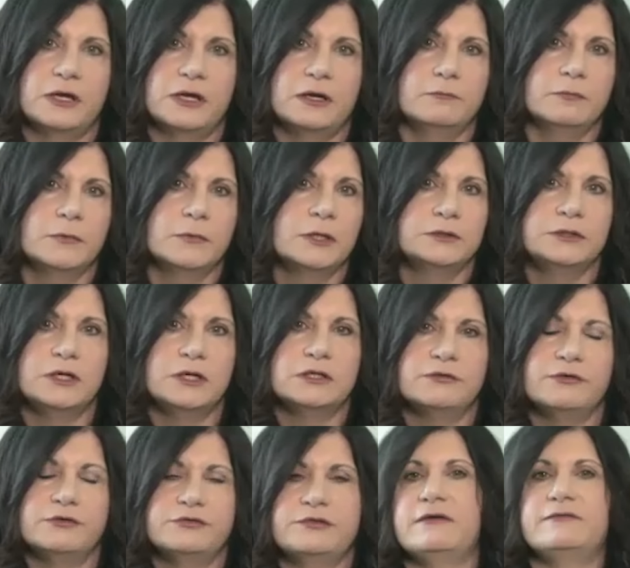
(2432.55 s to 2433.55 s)
None
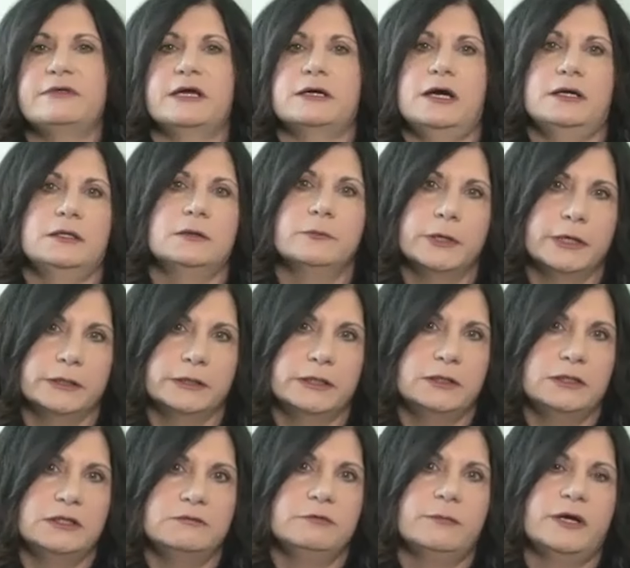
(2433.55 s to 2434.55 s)
of us have that kind of
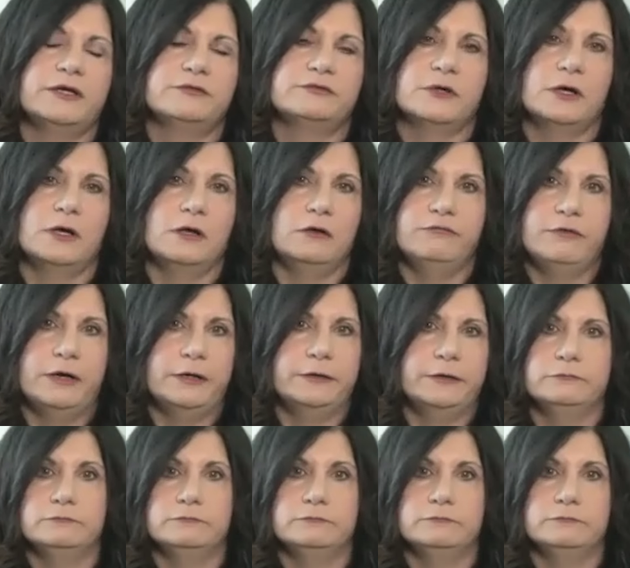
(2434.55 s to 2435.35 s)
money, even myself.